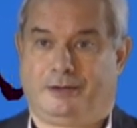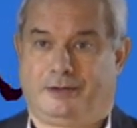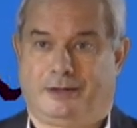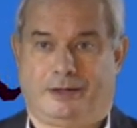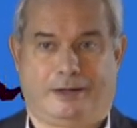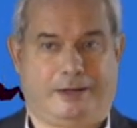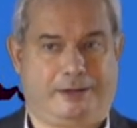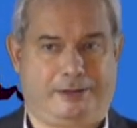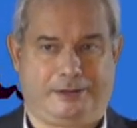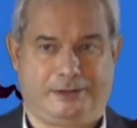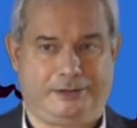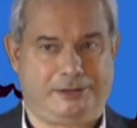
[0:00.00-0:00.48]

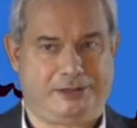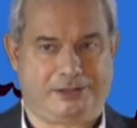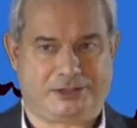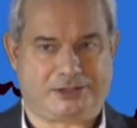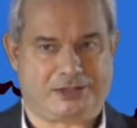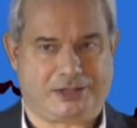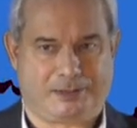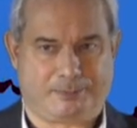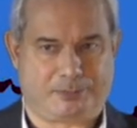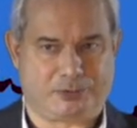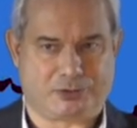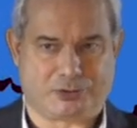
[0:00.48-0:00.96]
and in this
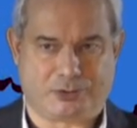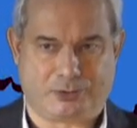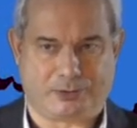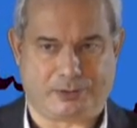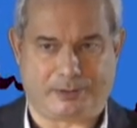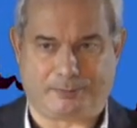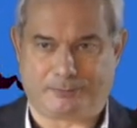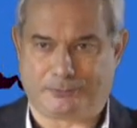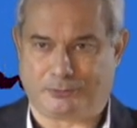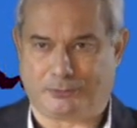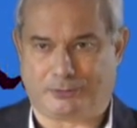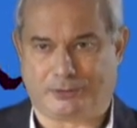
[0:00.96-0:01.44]
episode
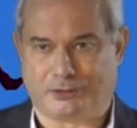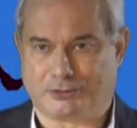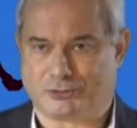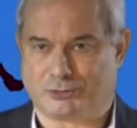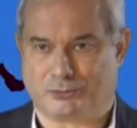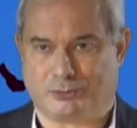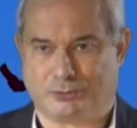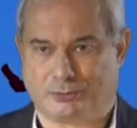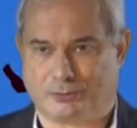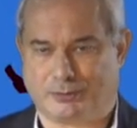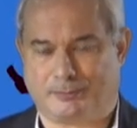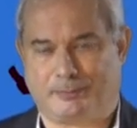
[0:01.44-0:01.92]
I'm going to
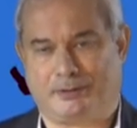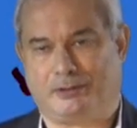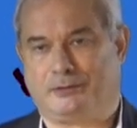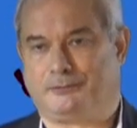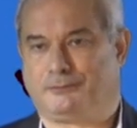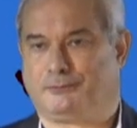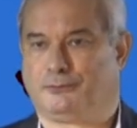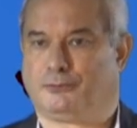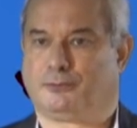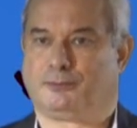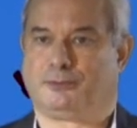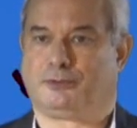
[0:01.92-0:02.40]
talk
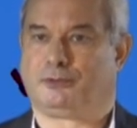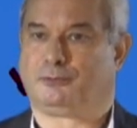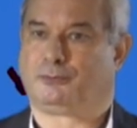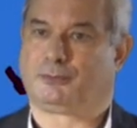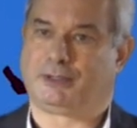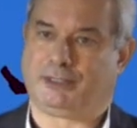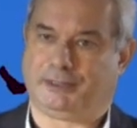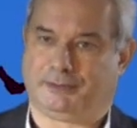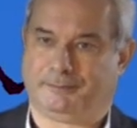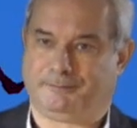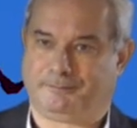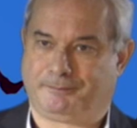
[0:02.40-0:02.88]
about
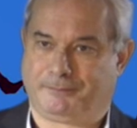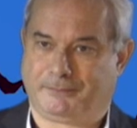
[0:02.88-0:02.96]
4.1.